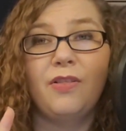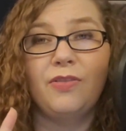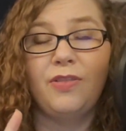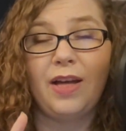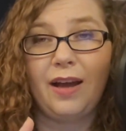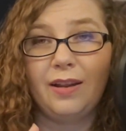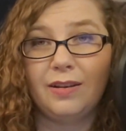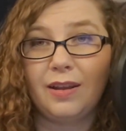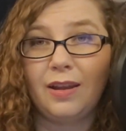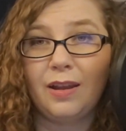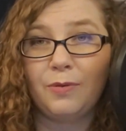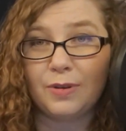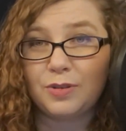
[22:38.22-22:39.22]
that
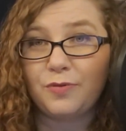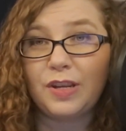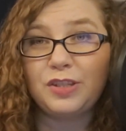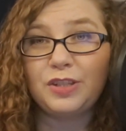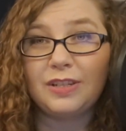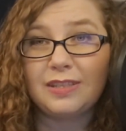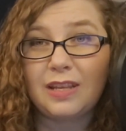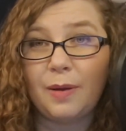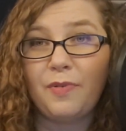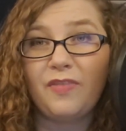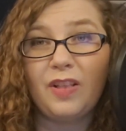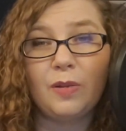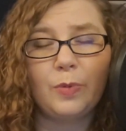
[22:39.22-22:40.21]
a reservation has
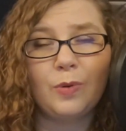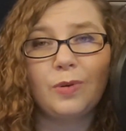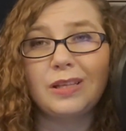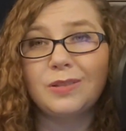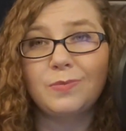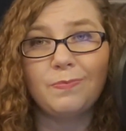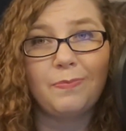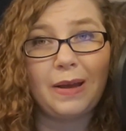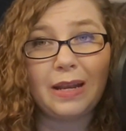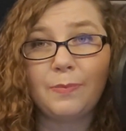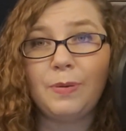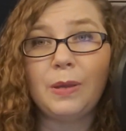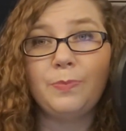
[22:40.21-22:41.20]
come available, because
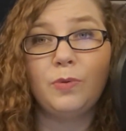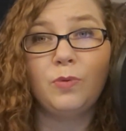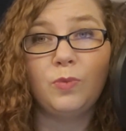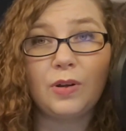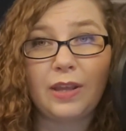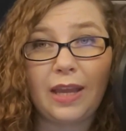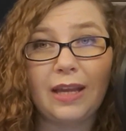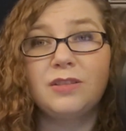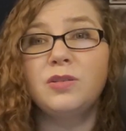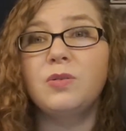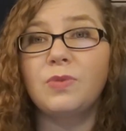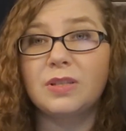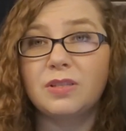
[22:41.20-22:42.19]
many people will
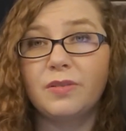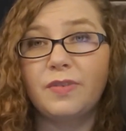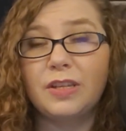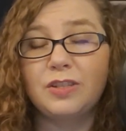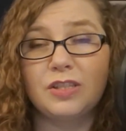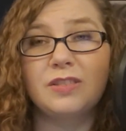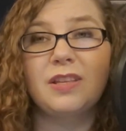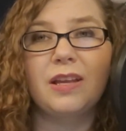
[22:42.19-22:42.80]
cancel reservations.